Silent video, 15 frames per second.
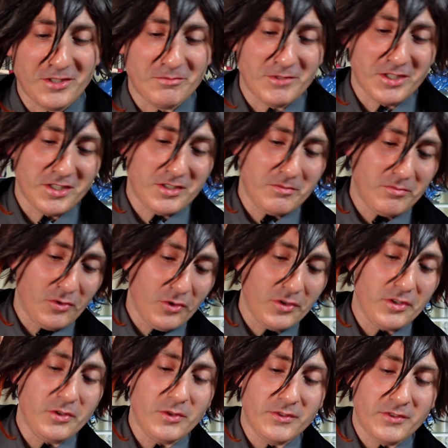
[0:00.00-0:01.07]
I'm not gonna bore
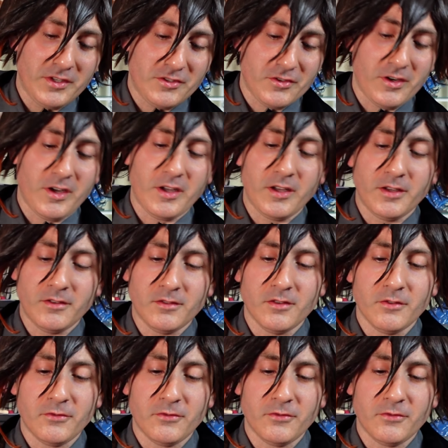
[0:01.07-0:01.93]
you as I try and